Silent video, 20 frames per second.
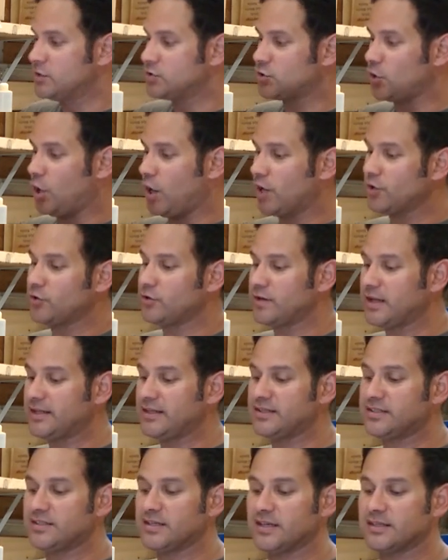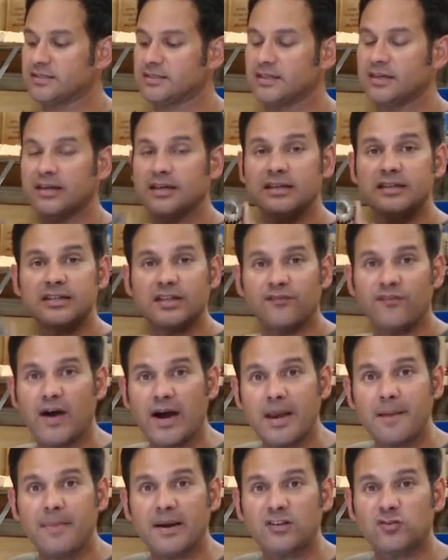So 196
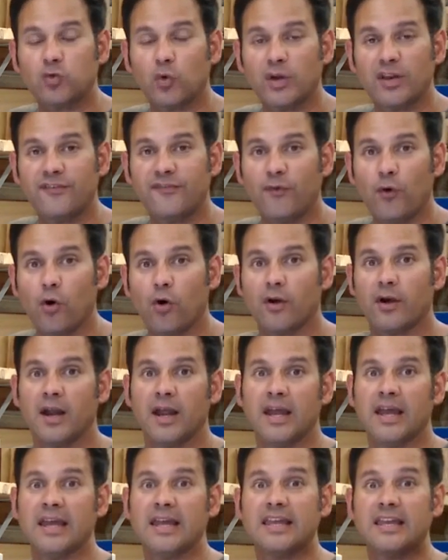divided by 24